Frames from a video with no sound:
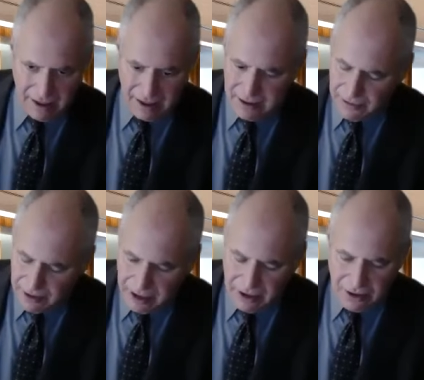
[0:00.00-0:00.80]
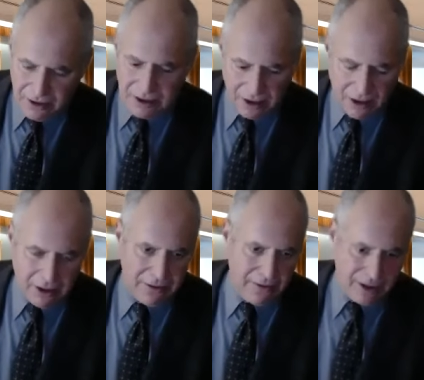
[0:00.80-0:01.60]
and this really goes to the
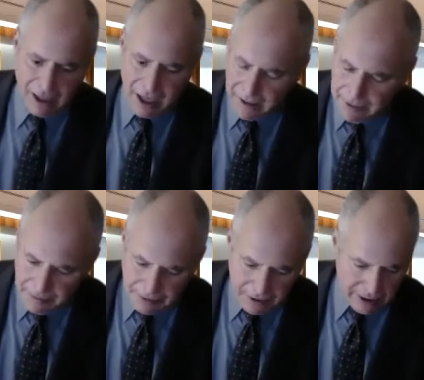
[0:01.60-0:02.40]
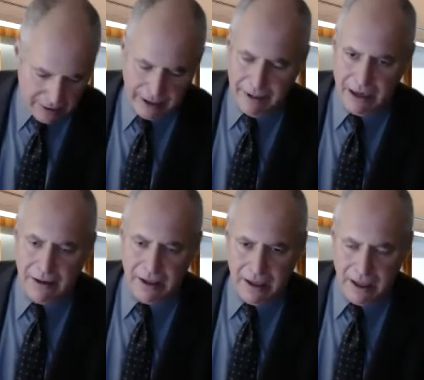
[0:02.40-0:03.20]
heart of what a lot of people are hearing
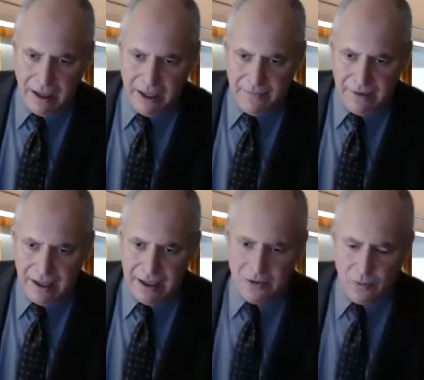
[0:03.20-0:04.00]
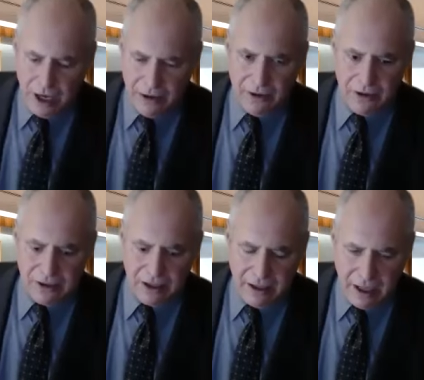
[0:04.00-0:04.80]
about, is whether
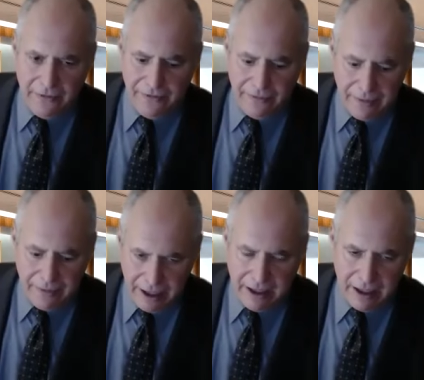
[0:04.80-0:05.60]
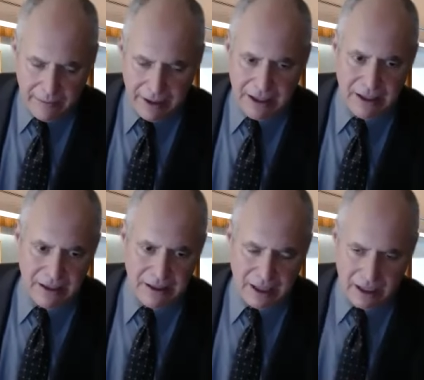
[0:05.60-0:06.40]
there's enough money coming to
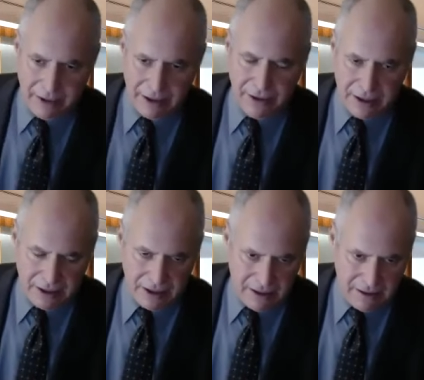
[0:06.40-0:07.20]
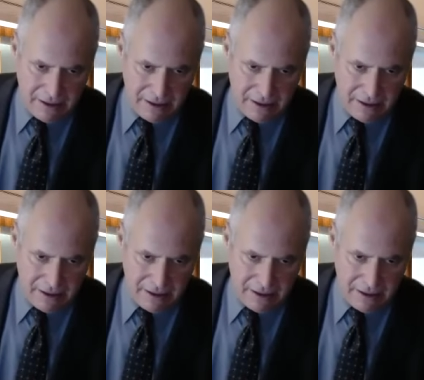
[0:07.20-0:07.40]
the settlement trust.